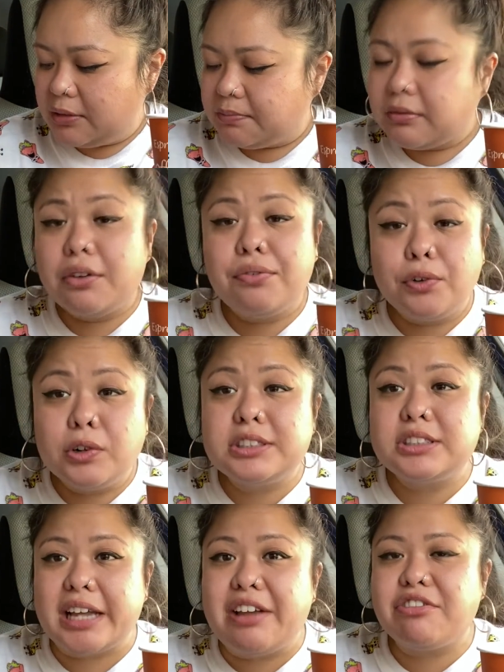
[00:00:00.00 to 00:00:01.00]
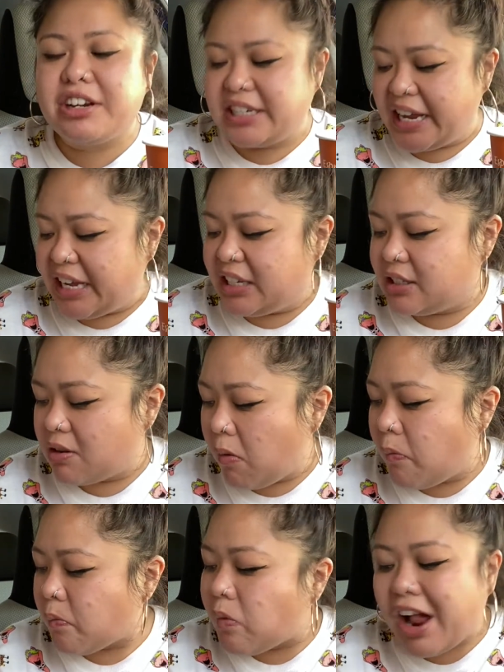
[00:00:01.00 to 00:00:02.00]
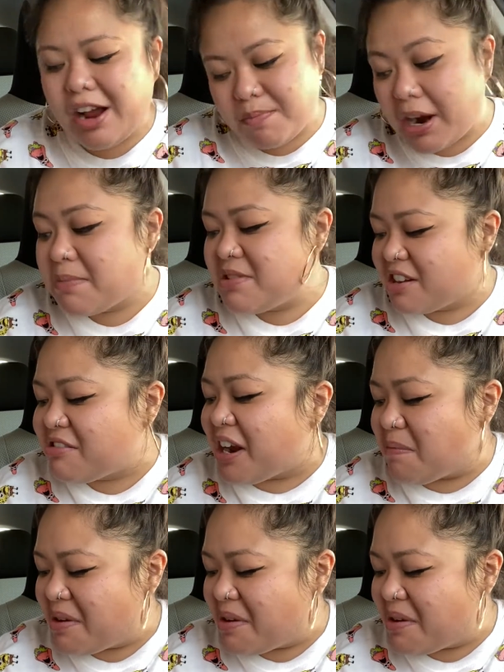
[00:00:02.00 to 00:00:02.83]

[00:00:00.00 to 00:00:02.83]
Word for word: a full savory taste. Uh, probably the crepe.